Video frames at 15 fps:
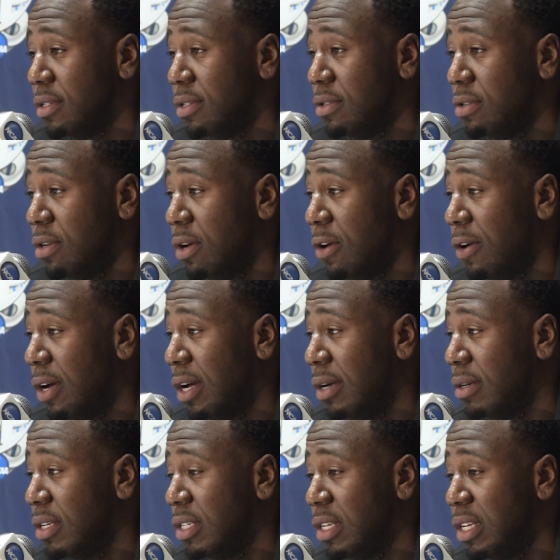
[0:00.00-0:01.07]
You
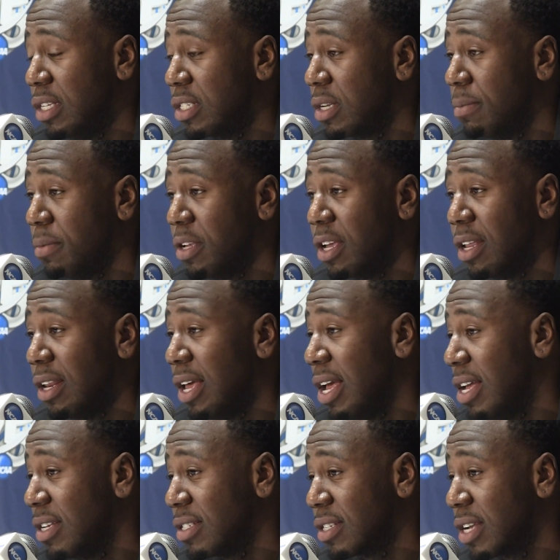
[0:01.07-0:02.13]
know, this could be your
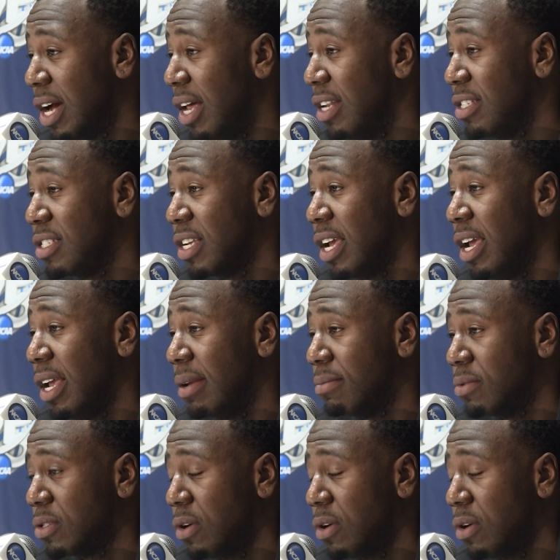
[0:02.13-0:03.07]
last college game.